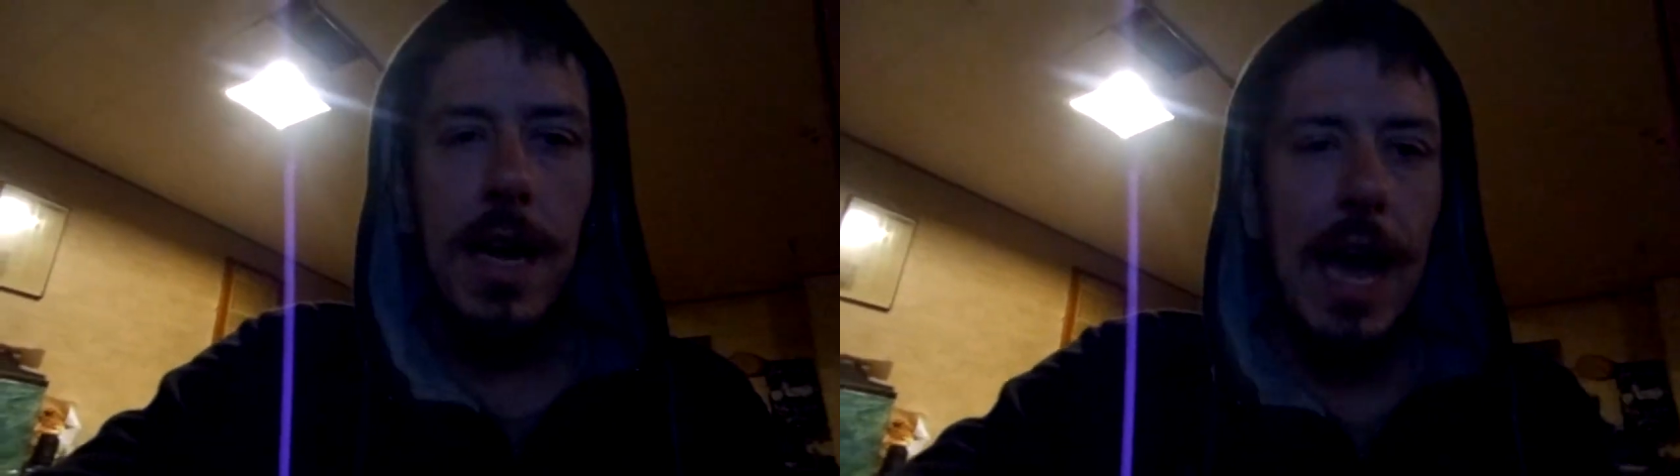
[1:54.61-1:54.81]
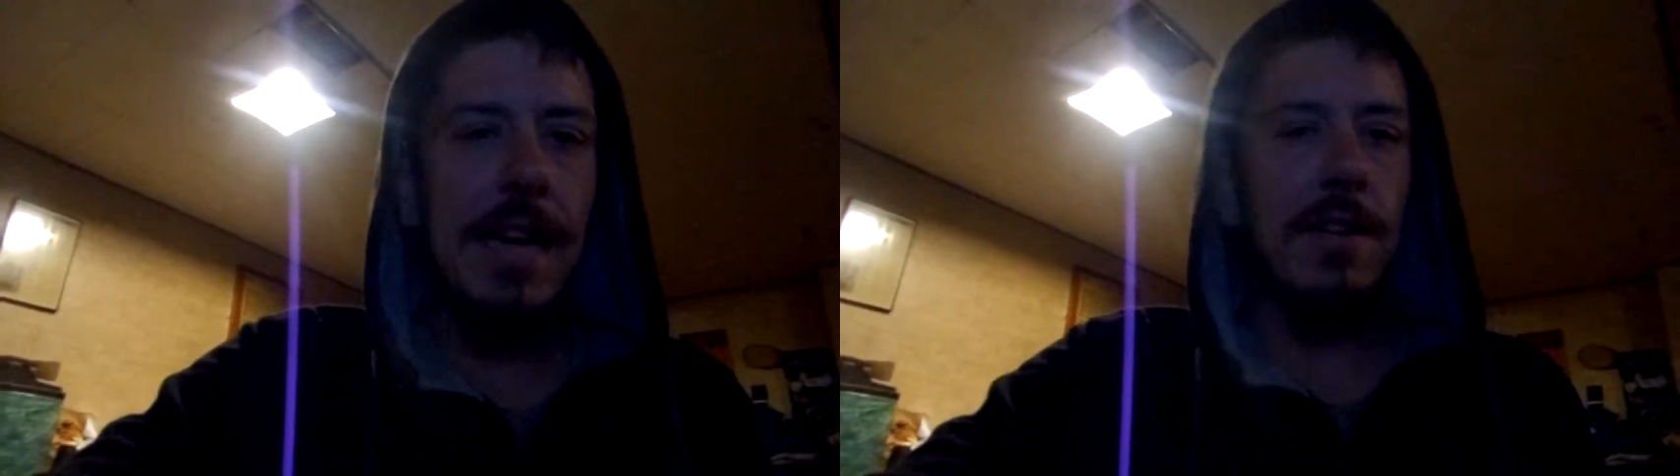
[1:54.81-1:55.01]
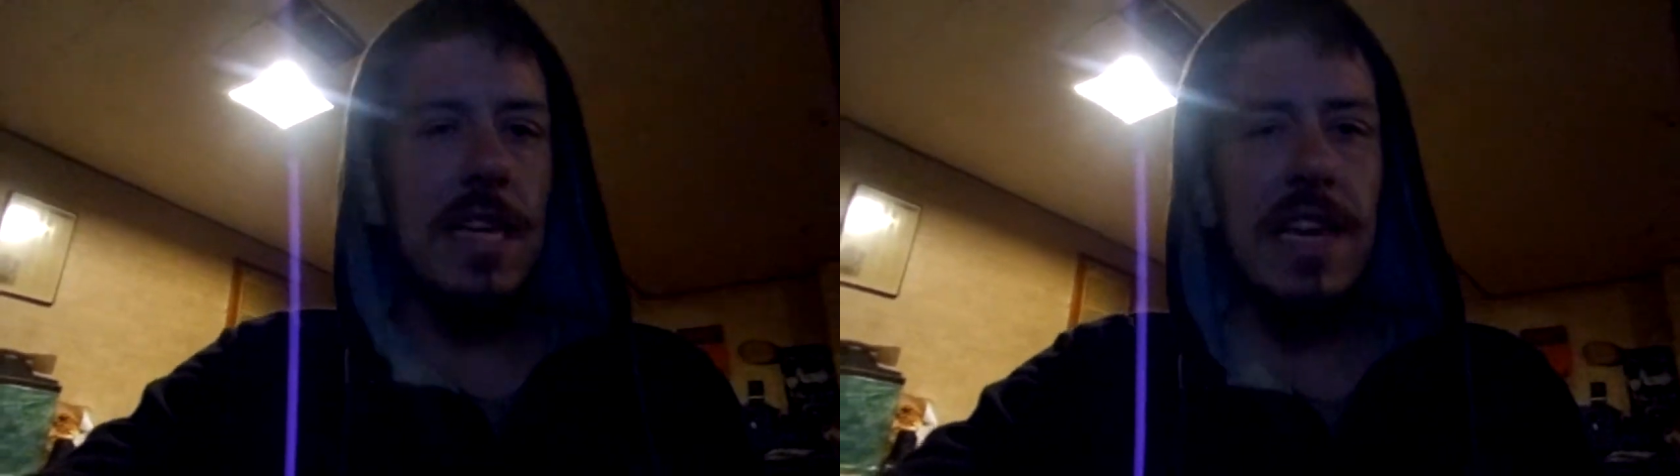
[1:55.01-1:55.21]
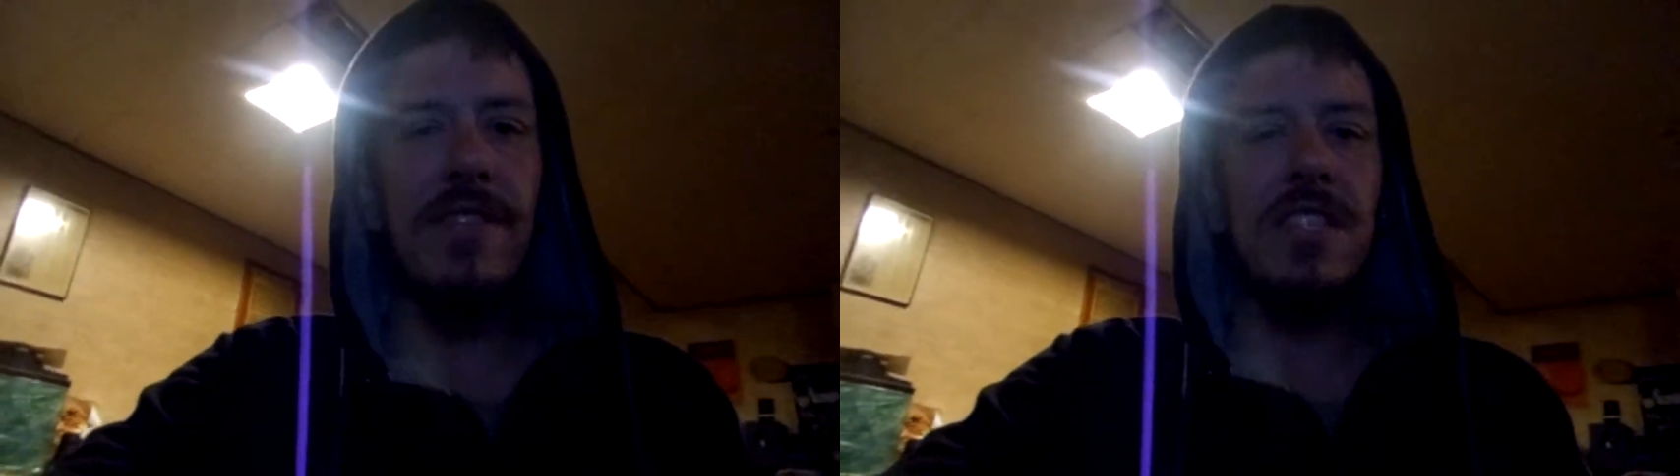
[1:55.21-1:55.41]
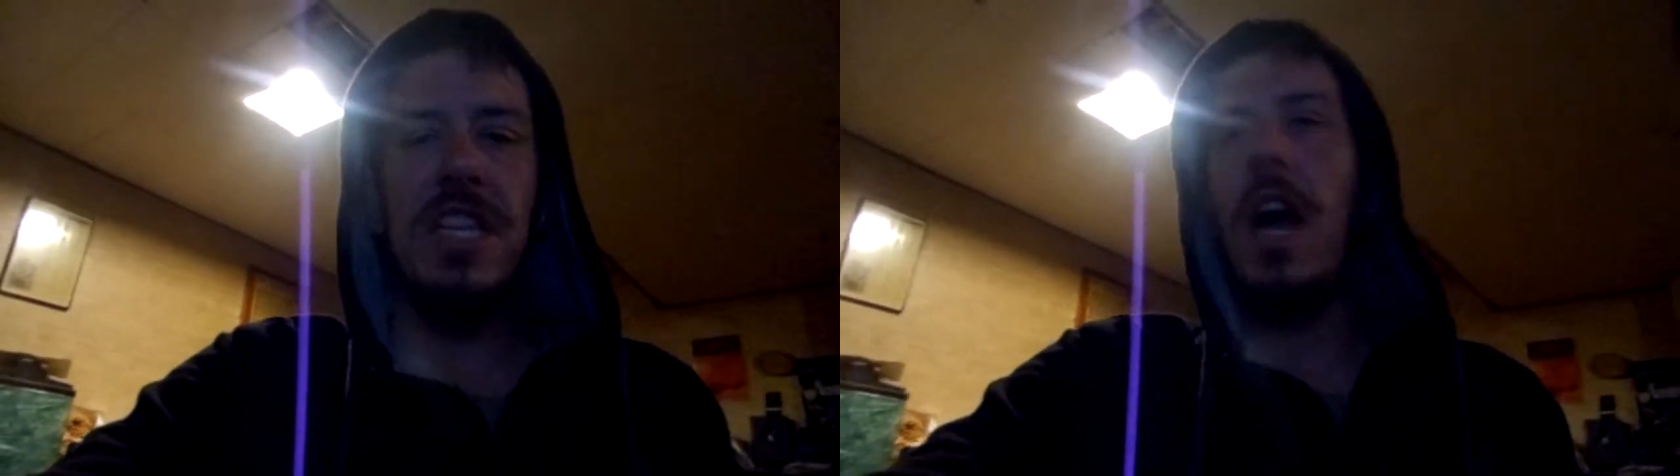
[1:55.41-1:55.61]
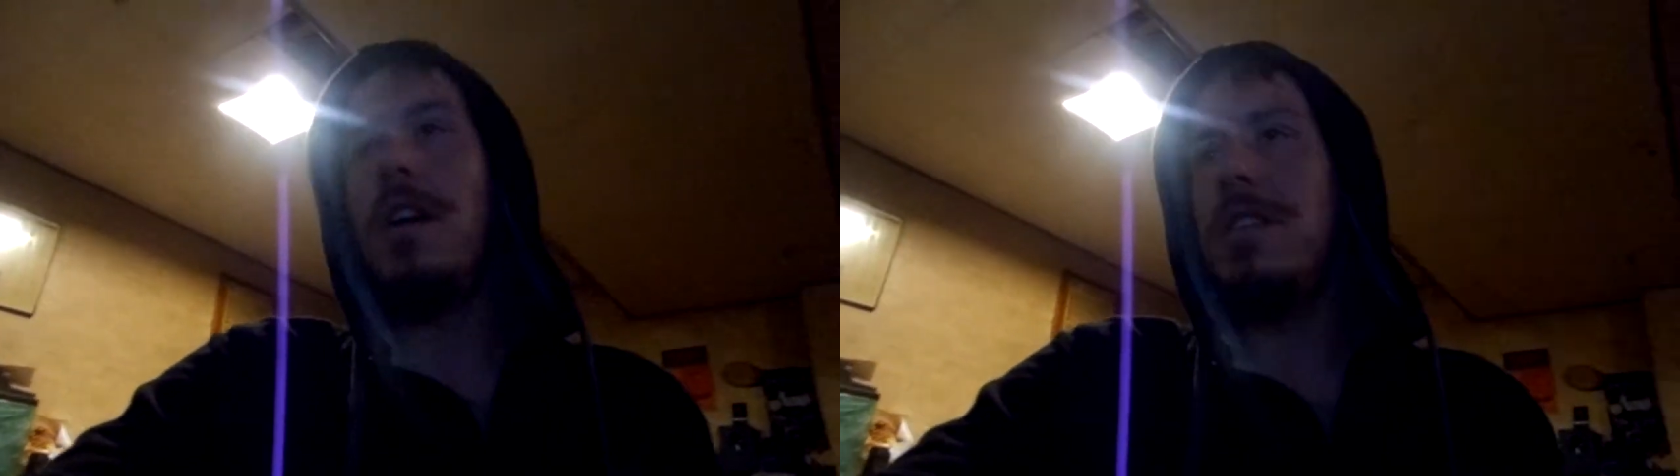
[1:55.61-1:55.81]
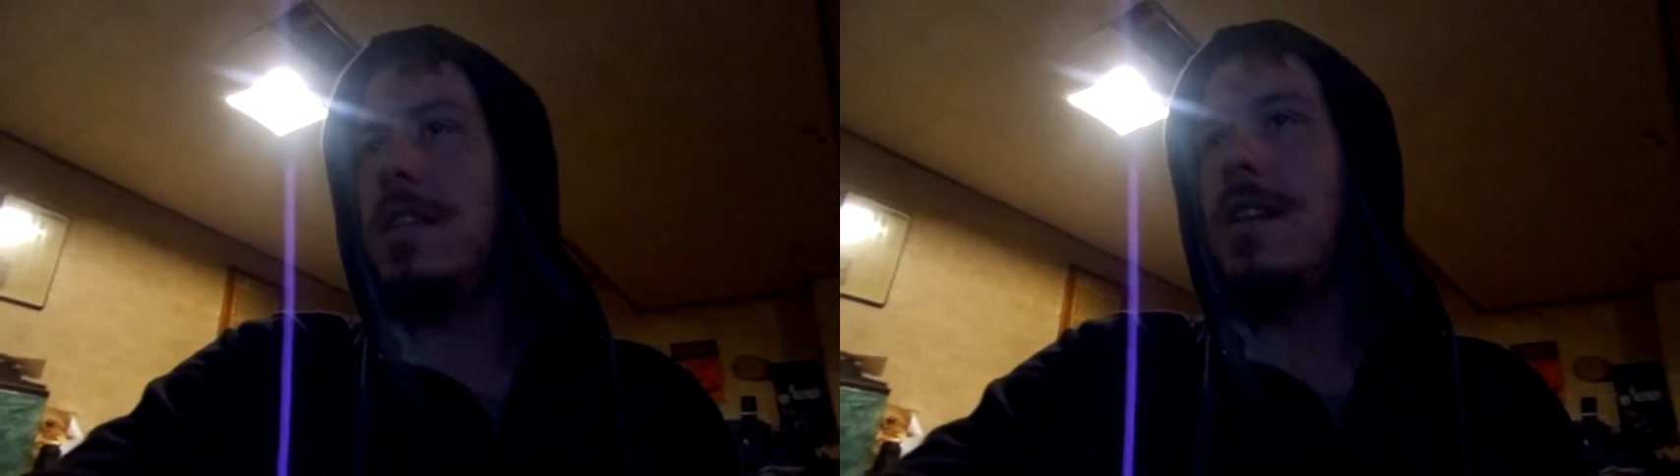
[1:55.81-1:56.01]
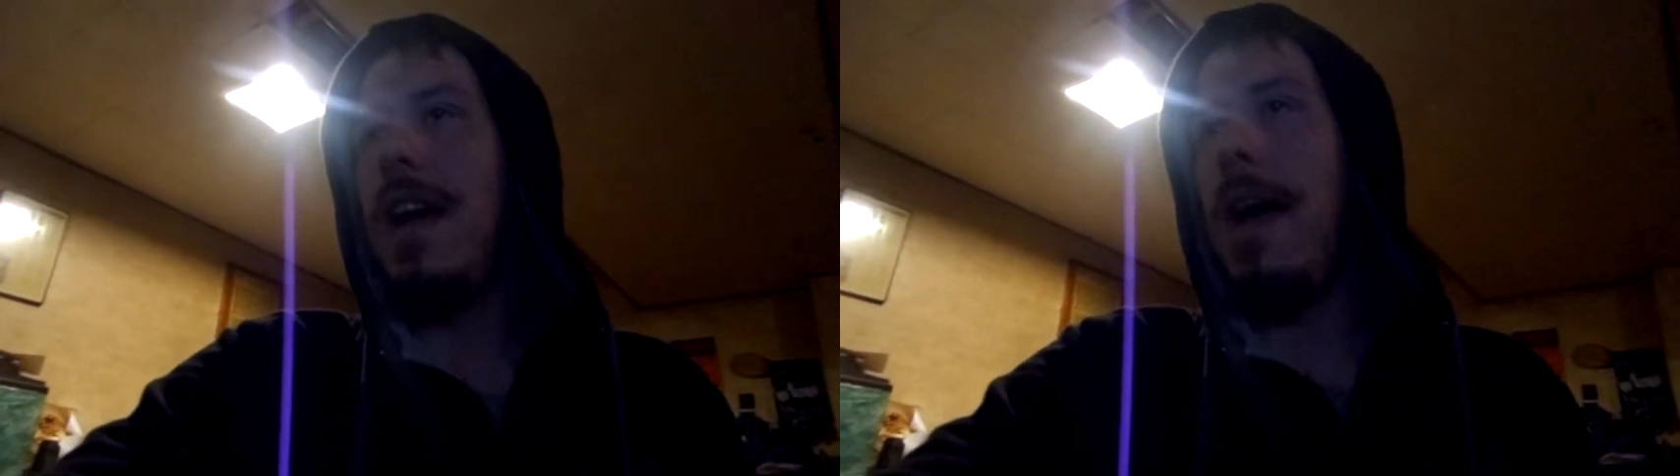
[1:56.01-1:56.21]
I don't give a darn,
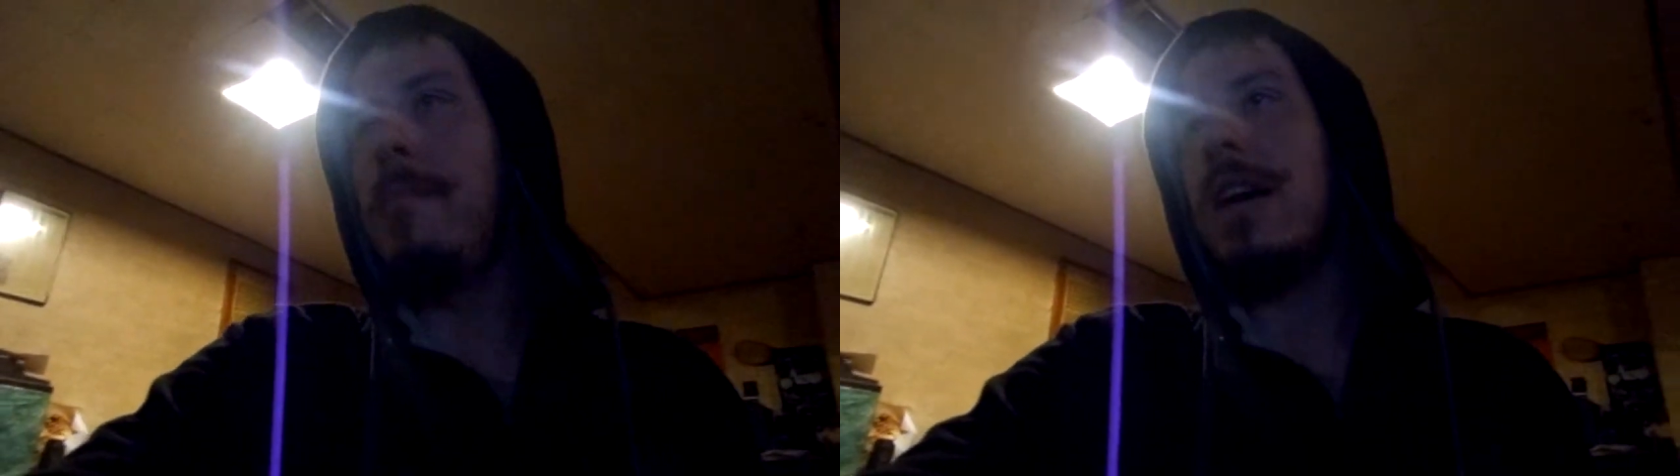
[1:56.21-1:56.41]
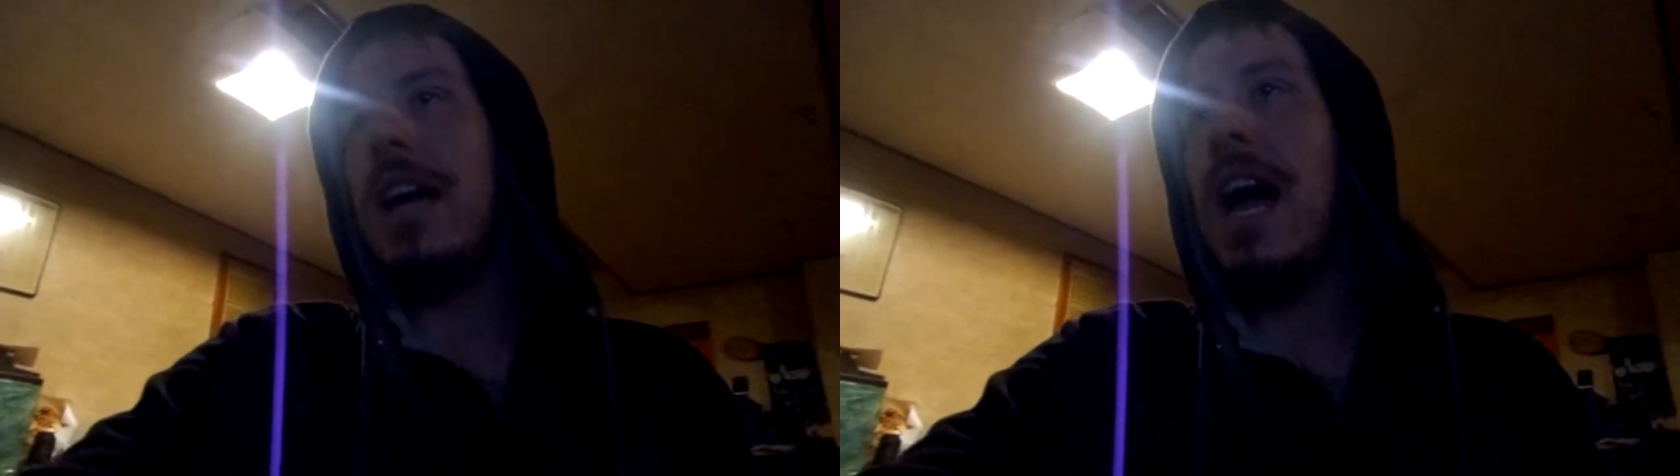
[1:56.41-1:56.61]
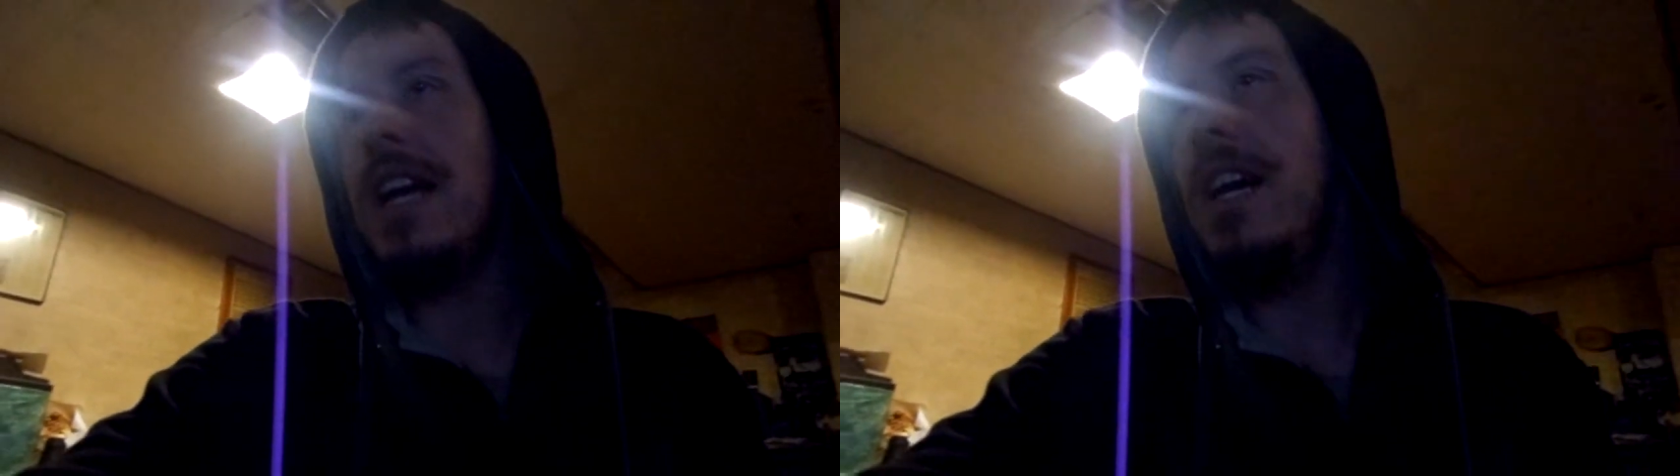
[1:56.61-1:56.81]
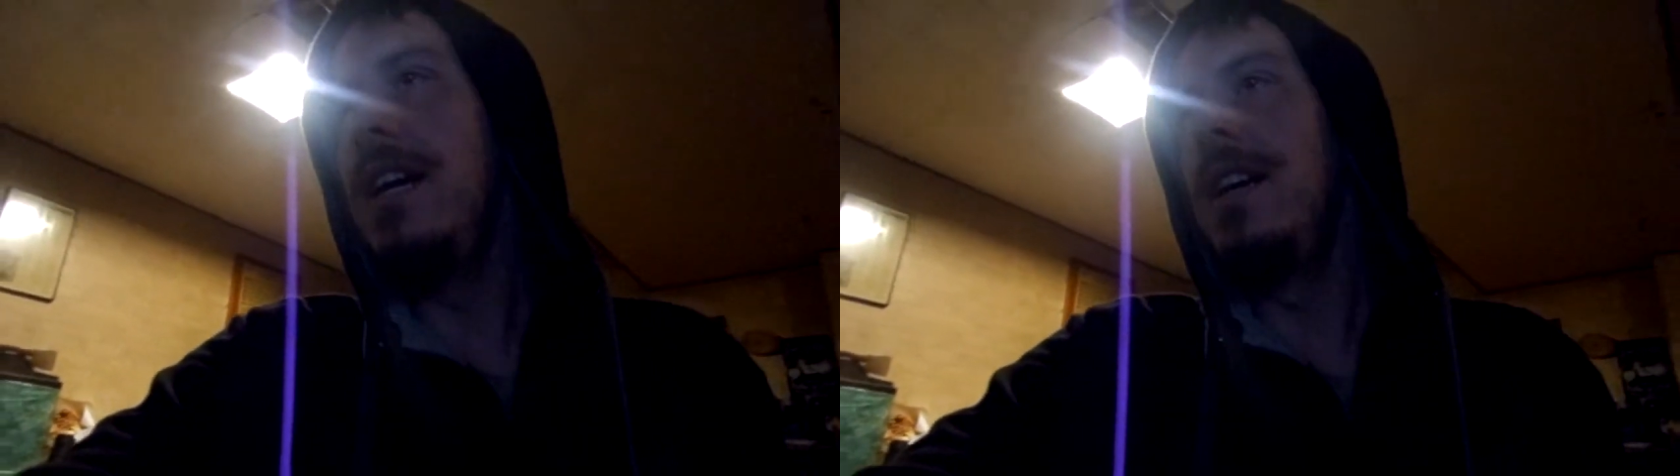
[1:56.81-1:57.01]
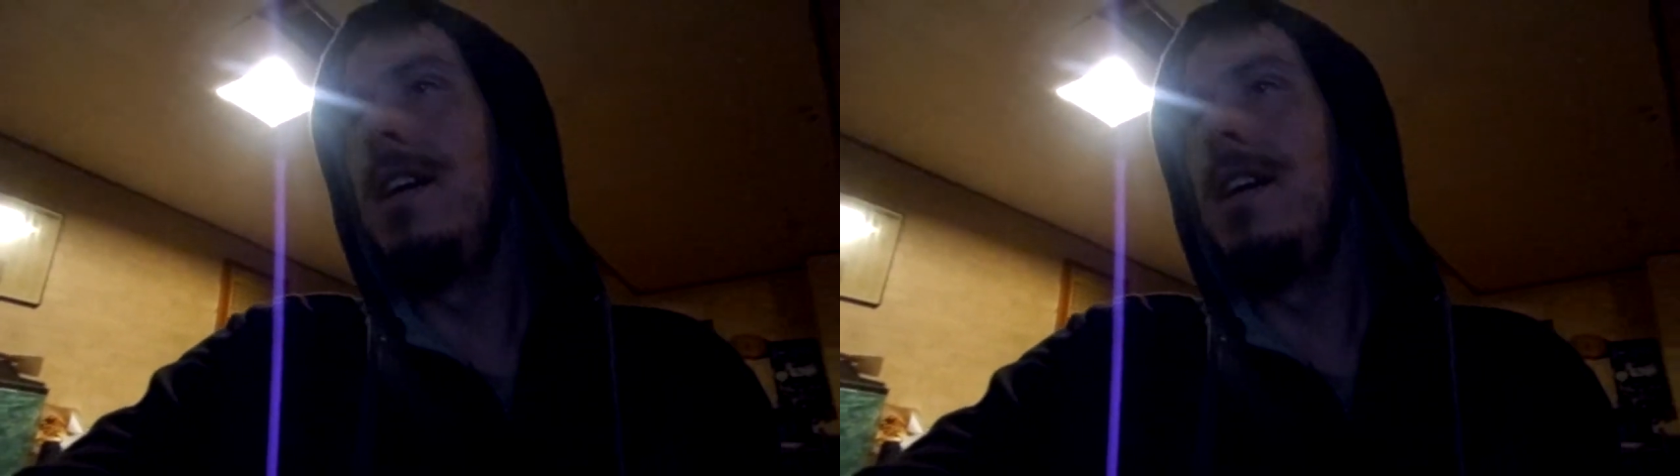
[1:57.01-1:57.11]
I'm a cocka.